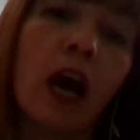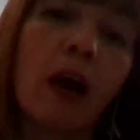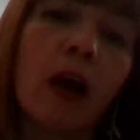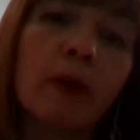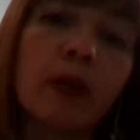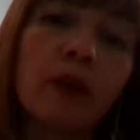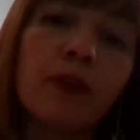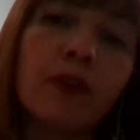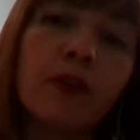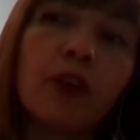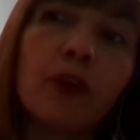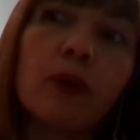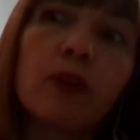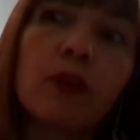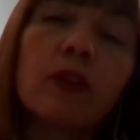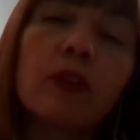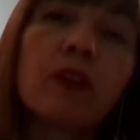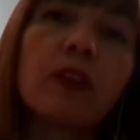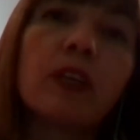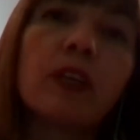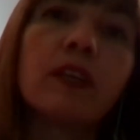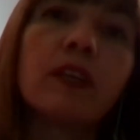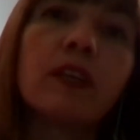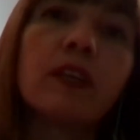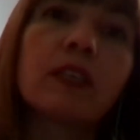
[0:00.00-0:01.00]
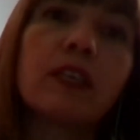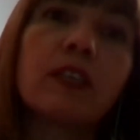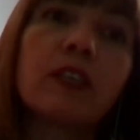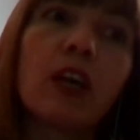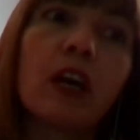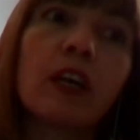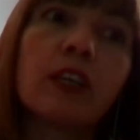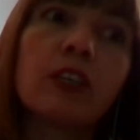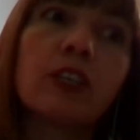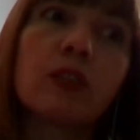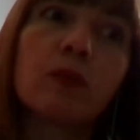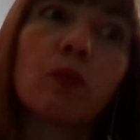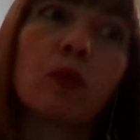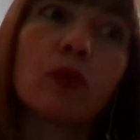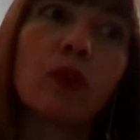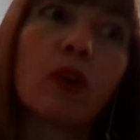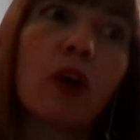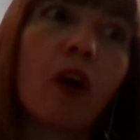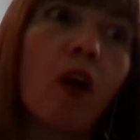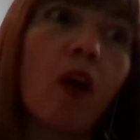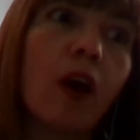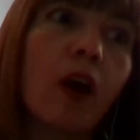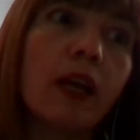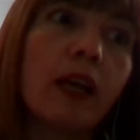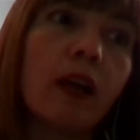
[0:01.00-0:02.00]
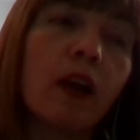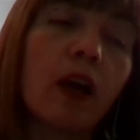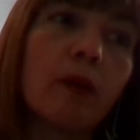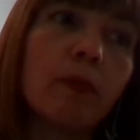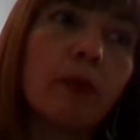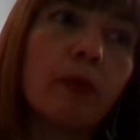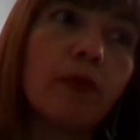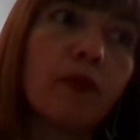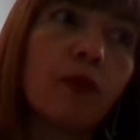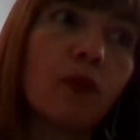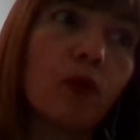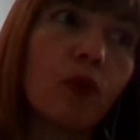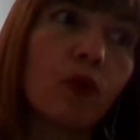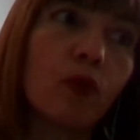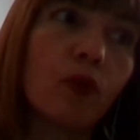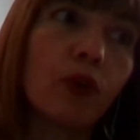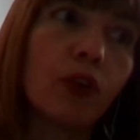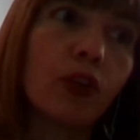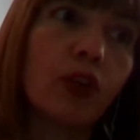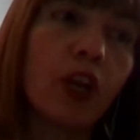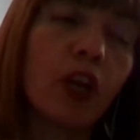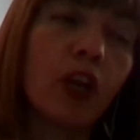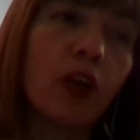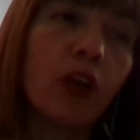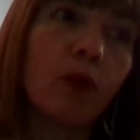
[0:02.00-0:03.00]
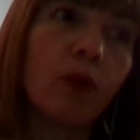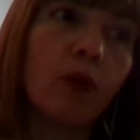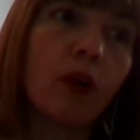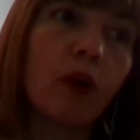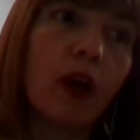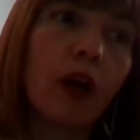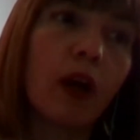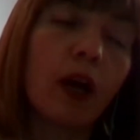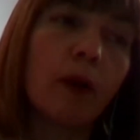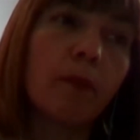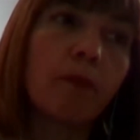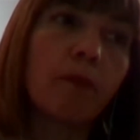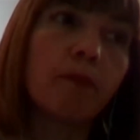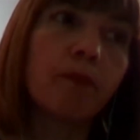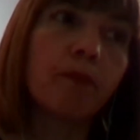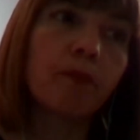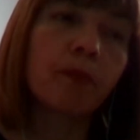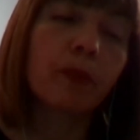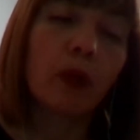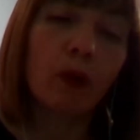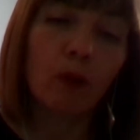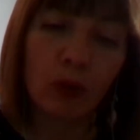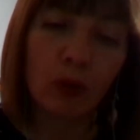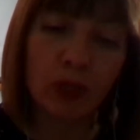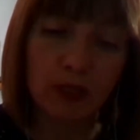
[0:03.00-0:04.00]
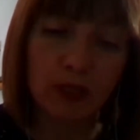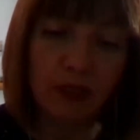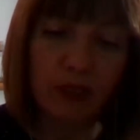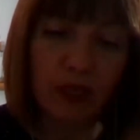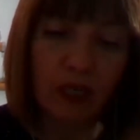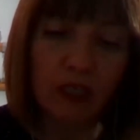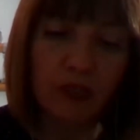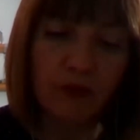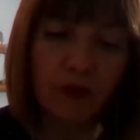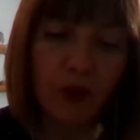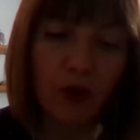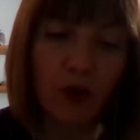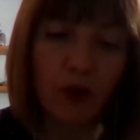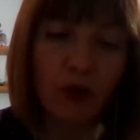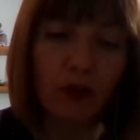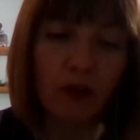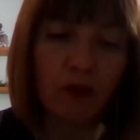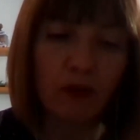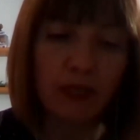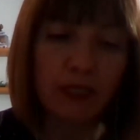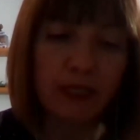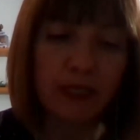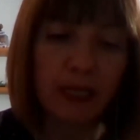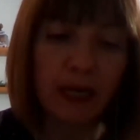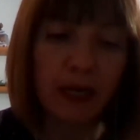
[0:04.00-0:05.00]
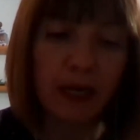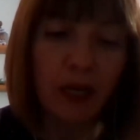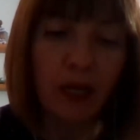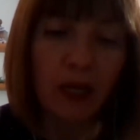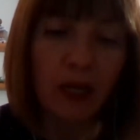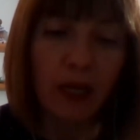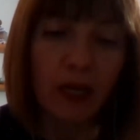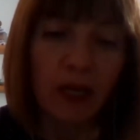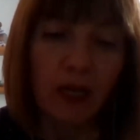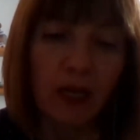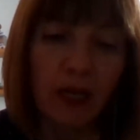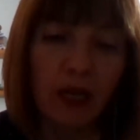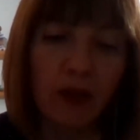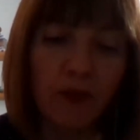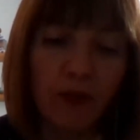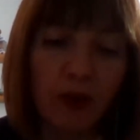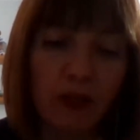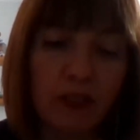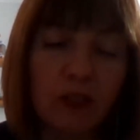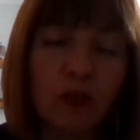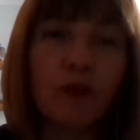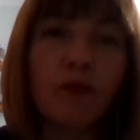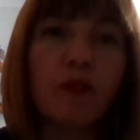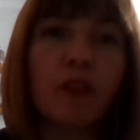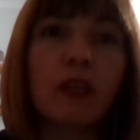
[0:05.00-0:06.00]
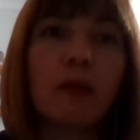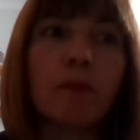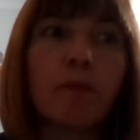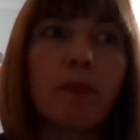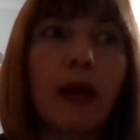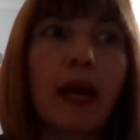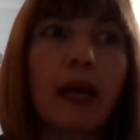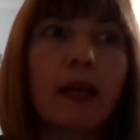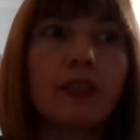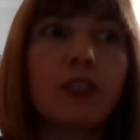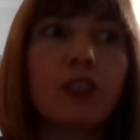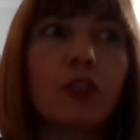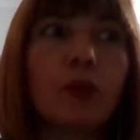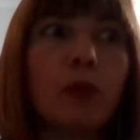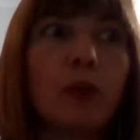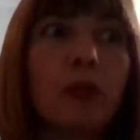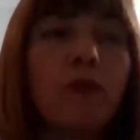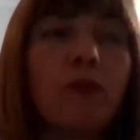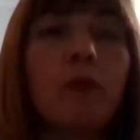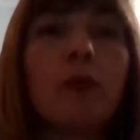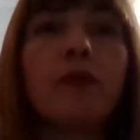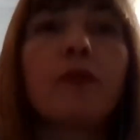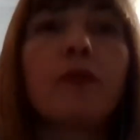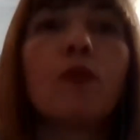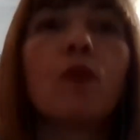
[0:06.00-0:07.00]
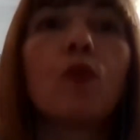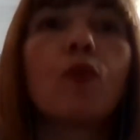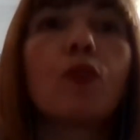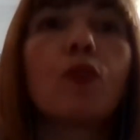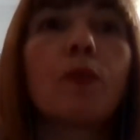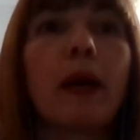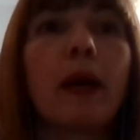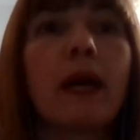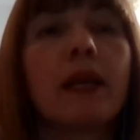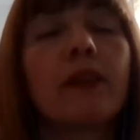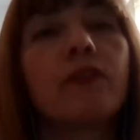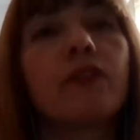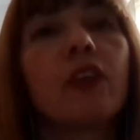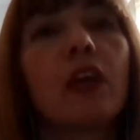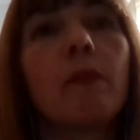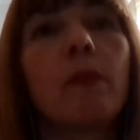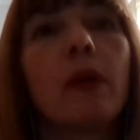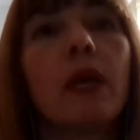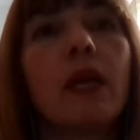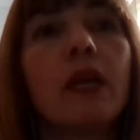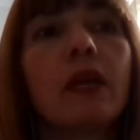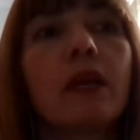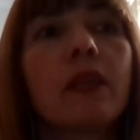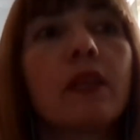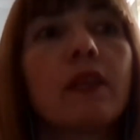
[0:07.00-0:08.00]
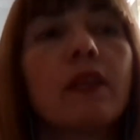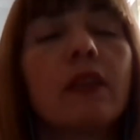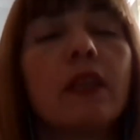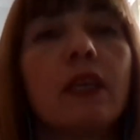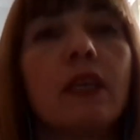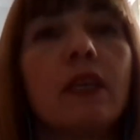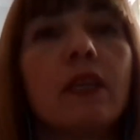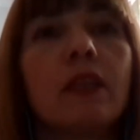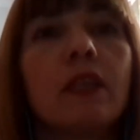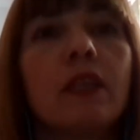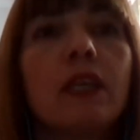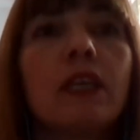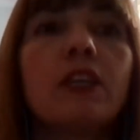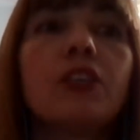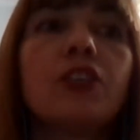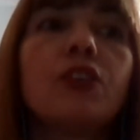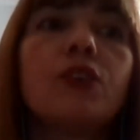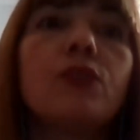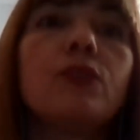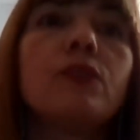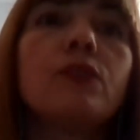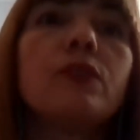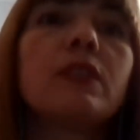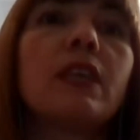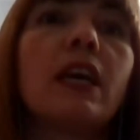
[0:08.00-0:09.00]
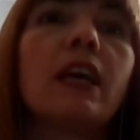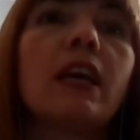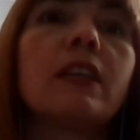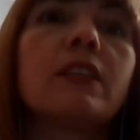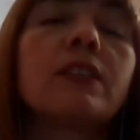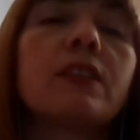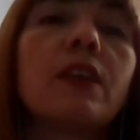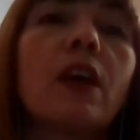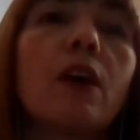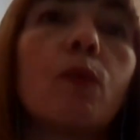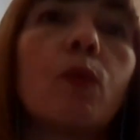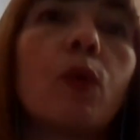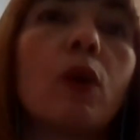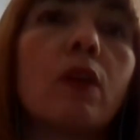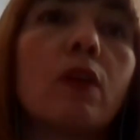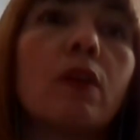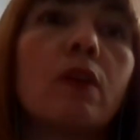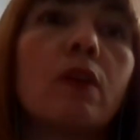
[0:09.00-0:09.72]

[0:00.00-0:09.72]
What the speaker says: I mean, a few of the things I just want to highlight before, we discuss further is that if I sort of think back to even before the pandemic, the issues that